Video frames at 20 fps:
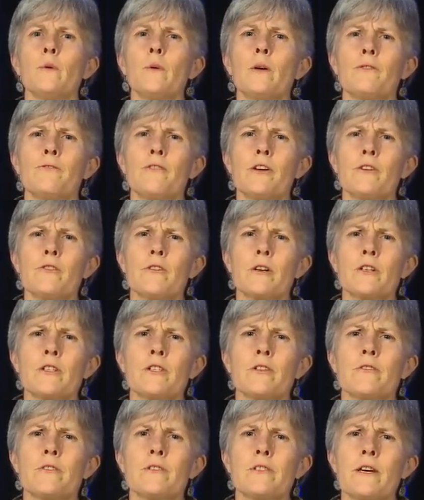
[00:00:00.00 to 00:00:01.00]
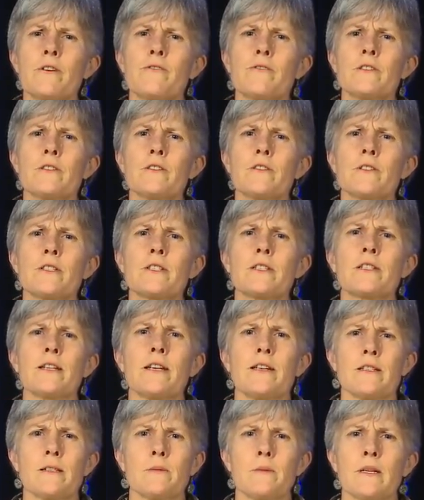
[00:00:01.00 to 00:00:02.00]
The World Federation of the Deaf is
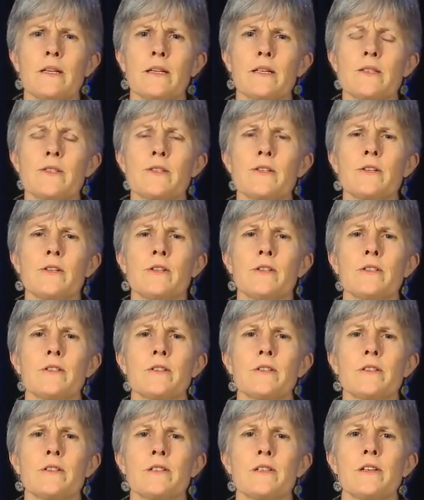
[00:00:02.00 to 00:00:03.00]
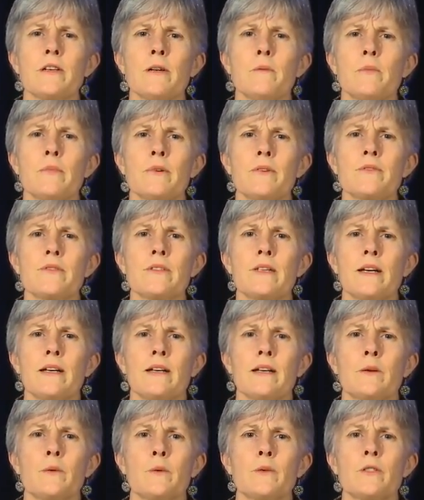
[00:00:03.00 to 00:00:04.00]
understandably concerned that a number of
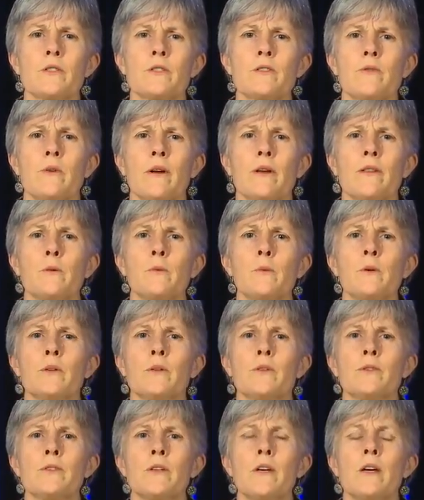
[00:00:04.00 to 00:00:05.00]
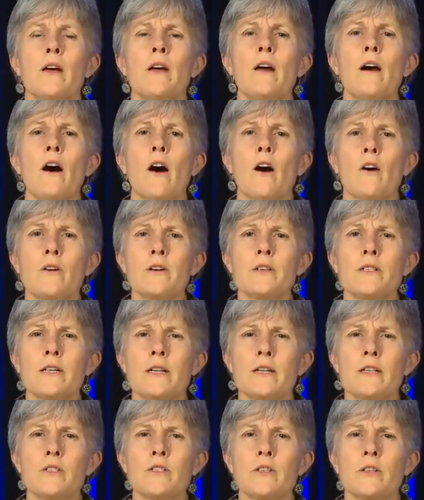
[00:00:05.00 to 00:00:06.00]
sign languages around the world are in
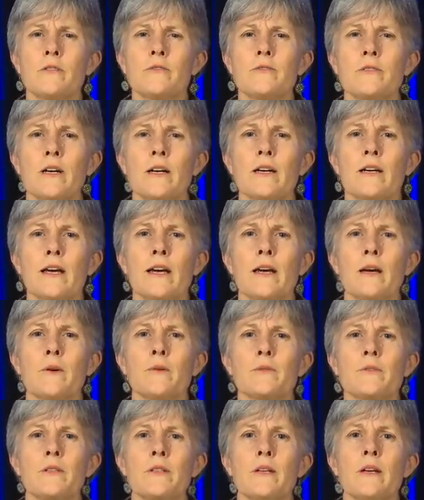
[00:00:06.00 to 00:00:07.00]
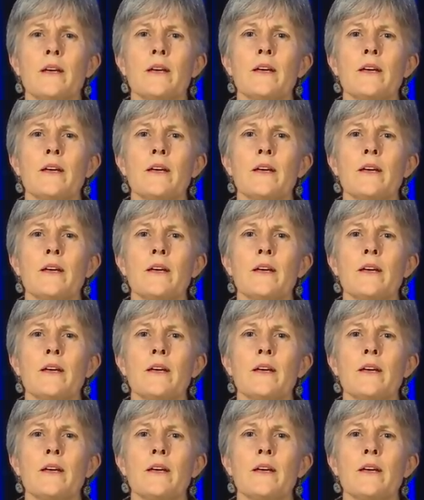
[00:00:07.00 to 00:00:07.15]
danger of dying out,